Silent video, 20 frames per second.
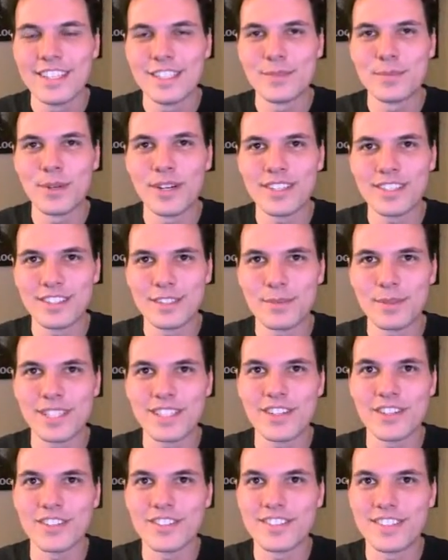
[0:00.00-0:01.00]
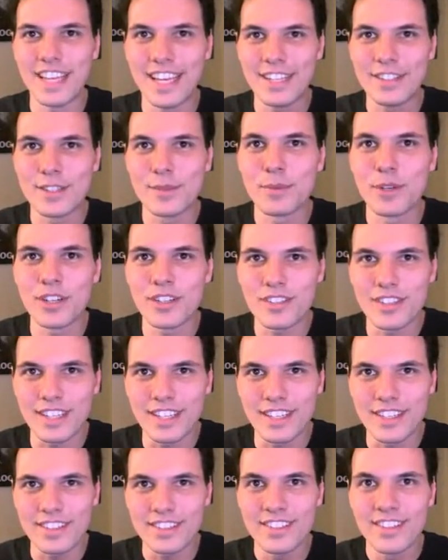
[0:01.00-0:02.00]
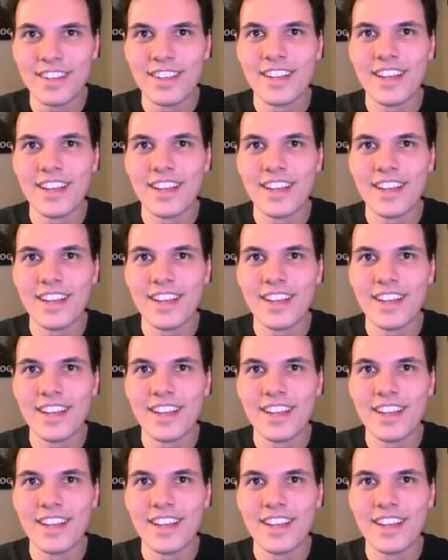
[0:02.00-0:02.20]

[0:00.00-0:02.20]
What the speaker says: He's brought to this place called Zanzibar Land.